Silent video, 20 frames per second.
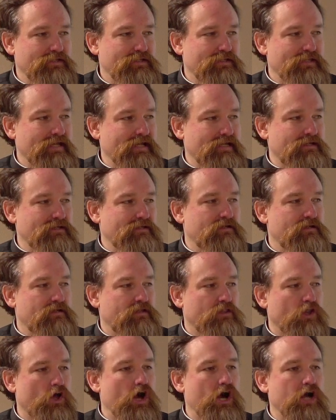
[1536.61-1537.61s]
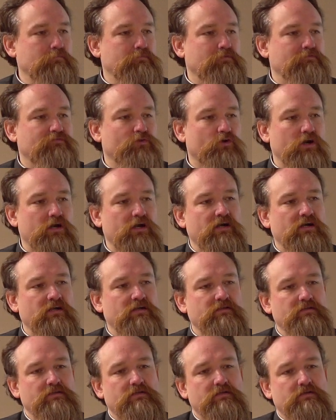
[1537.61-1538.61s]
Like long
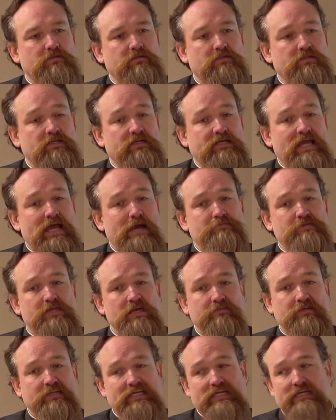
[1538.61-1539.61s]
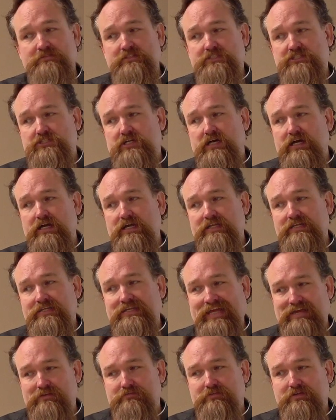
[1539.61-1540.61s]
before the captivity even started,
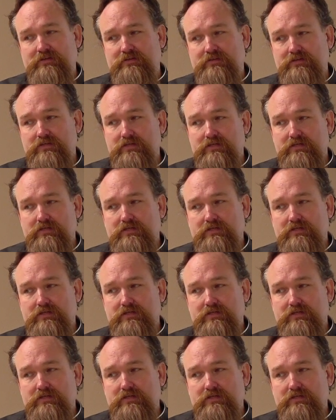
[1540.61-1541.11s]
David